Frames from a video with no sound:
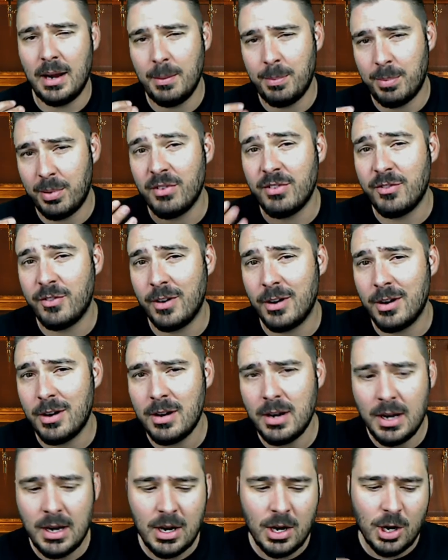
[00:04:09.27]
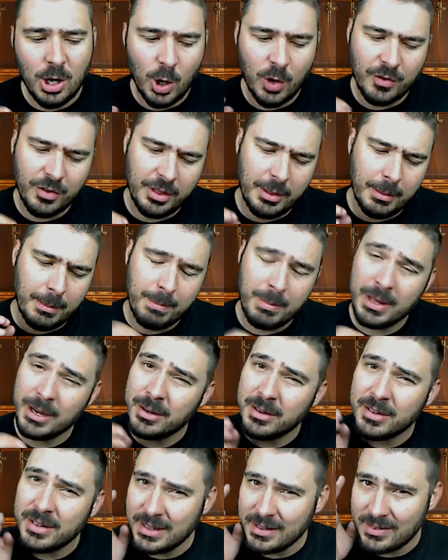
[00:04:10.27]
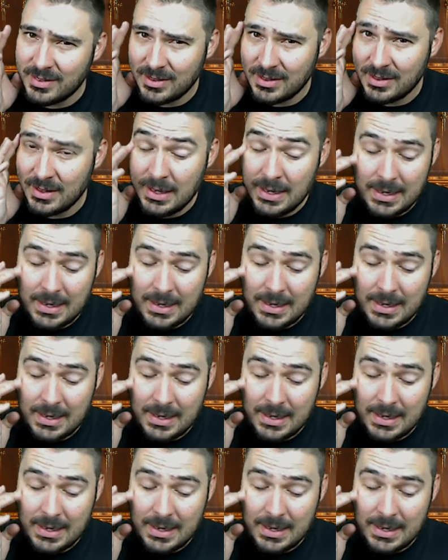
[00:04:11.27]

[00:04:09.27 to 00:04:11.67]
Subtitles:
prefer over the bitterness.